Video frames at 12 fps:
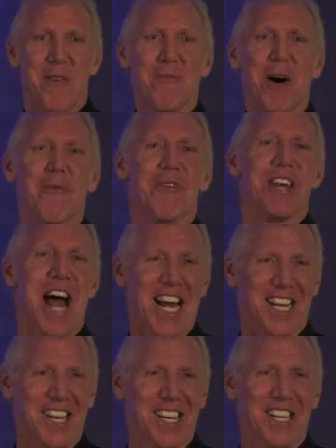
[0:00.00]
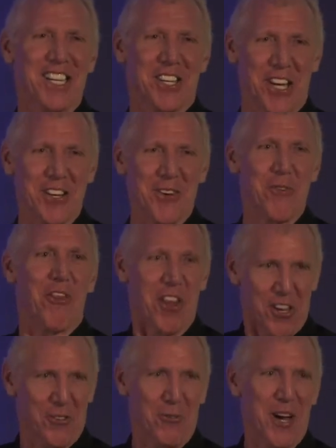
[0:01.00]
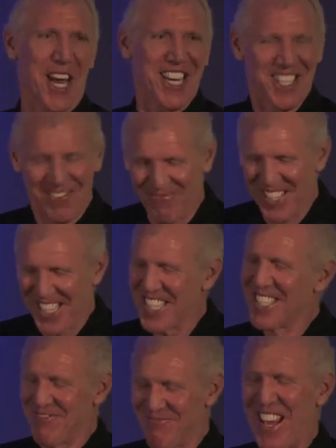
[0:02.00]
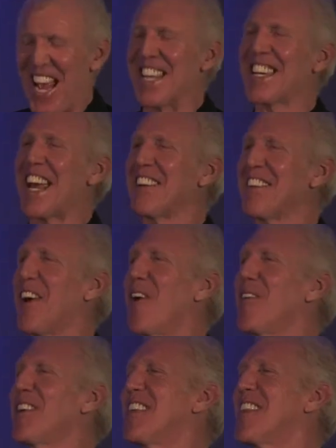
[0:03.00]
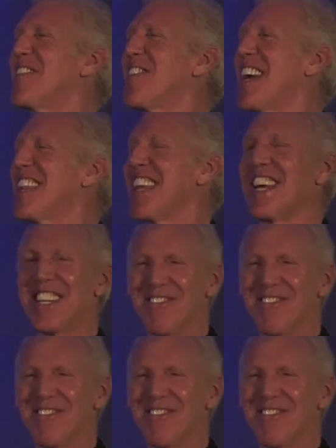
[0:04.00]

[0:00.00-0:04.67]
but we're not going to continue this way." And Casey always did the right well, thing. Well,